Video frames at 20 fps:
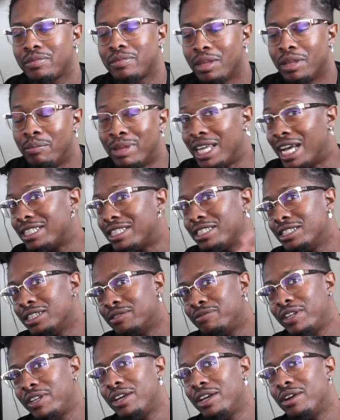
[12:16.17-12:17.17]
But that's a
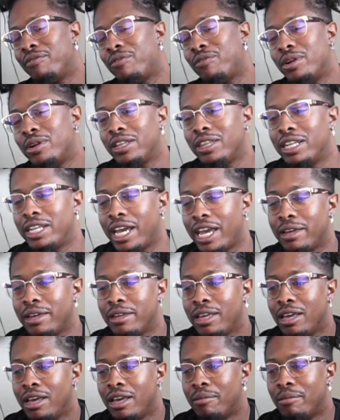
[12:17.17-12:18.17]
video for another day.
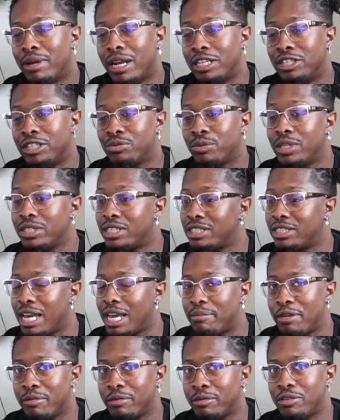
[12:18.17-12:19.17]
But I just wanted to tap
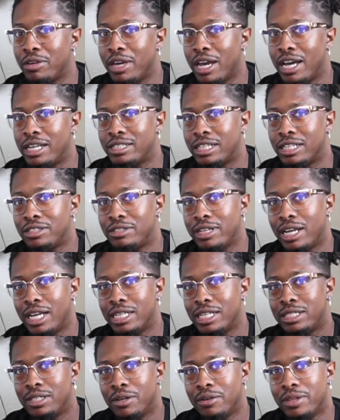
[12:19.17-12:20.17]
in with you guys, let you guys
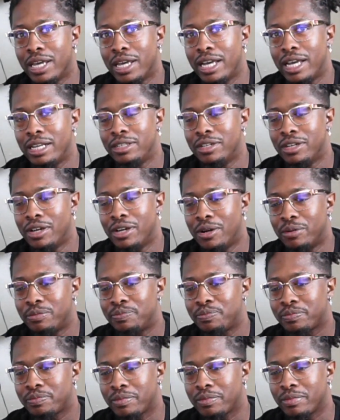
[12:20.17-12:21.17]
know that, you know,
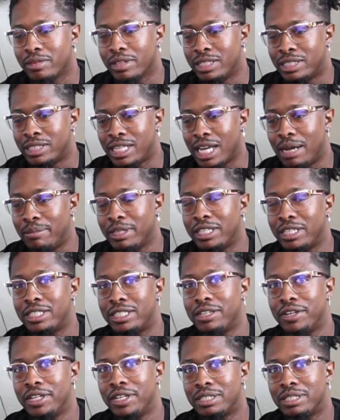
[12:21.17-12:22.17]
it's time to get
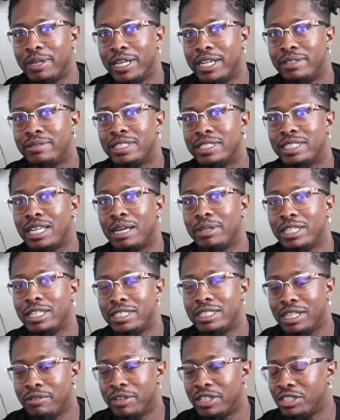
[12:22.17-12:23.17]
serious, man. It's time to get
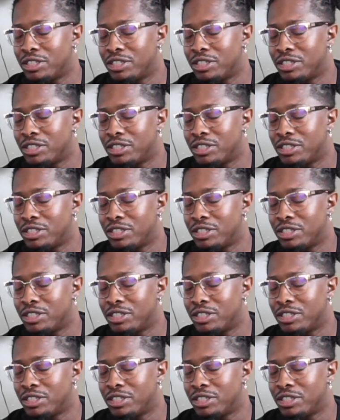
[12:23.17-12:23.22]
serious.